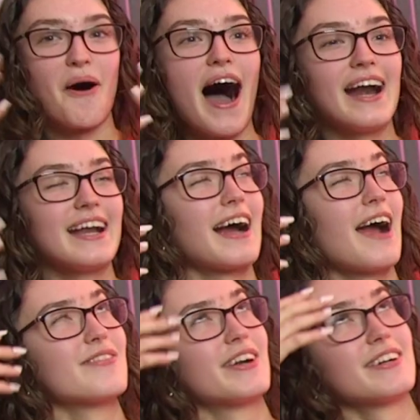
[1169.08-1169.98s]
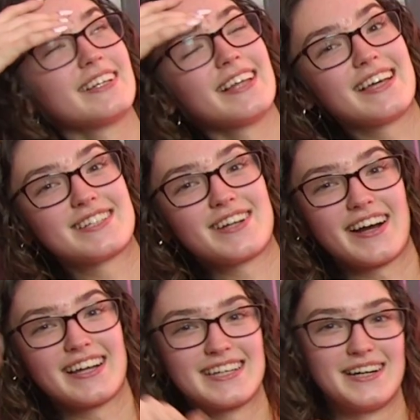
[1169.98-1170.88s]
hot in here. I'm literally like
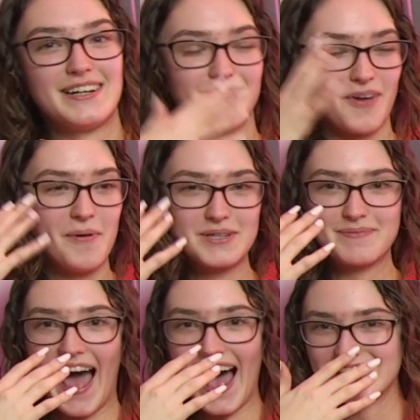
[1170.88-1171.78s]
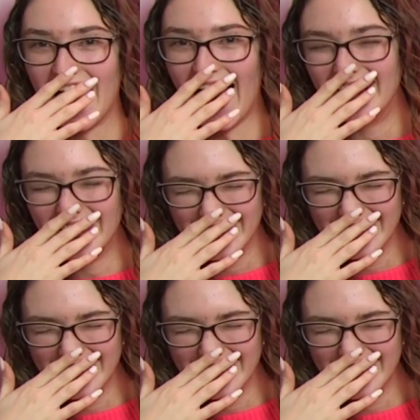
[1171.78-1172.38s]
starting to almost pass out.